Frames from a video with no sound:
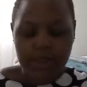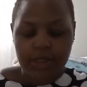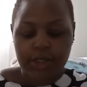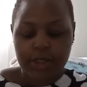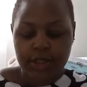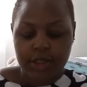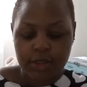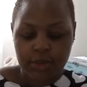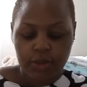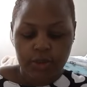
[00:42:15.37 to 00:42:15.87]
these
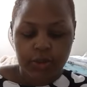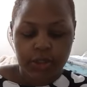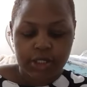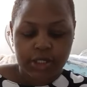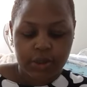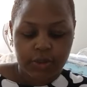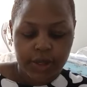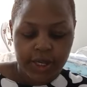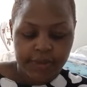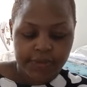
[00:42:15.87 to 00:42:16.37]

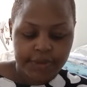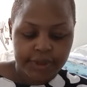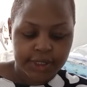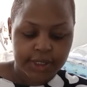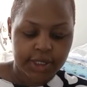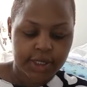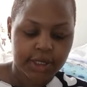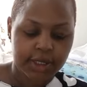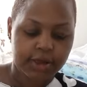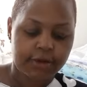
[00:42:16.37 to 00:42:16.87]
water wipes
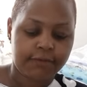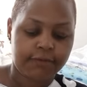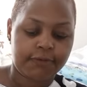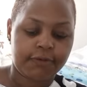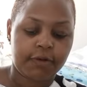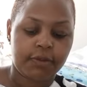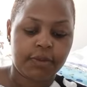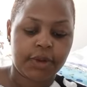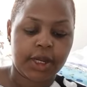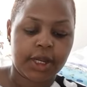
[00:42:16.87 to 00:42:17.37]

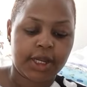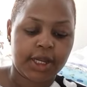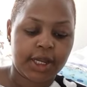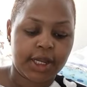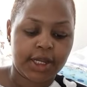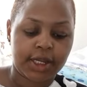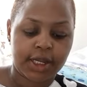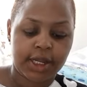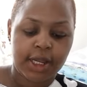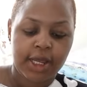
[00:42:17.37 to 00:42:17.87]
from
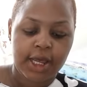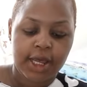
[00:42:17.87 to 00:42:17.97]
Hanan